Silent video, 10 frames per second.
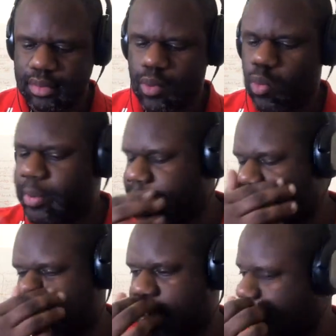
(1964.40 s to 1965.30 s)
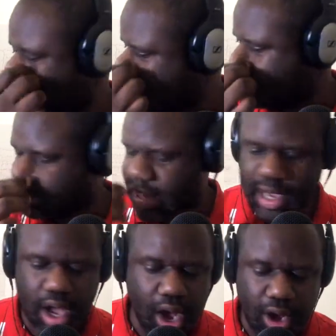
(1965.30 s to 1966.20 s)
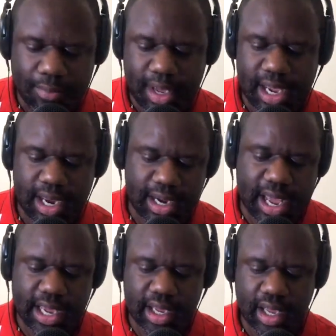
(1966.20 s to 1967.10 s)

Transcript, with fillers: what black men think is was like, oh man, like